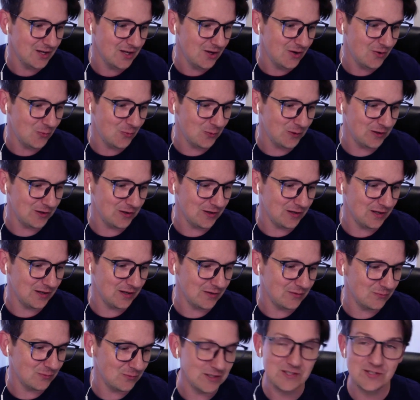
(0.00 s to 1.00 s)
we're a
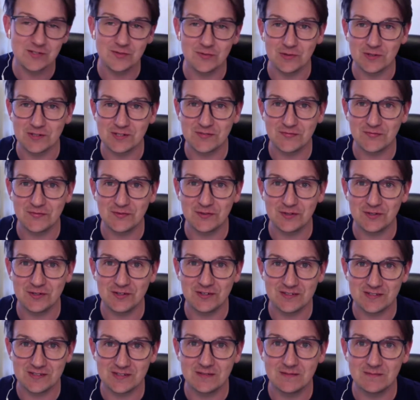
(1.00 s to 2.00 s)
resource for
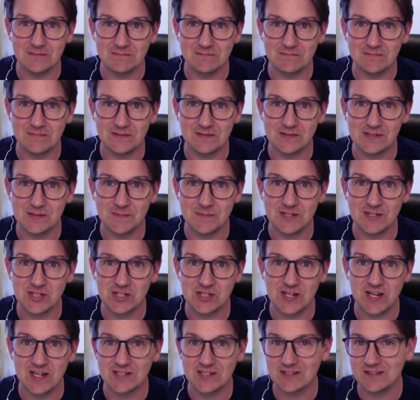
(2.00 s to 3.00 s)
some education,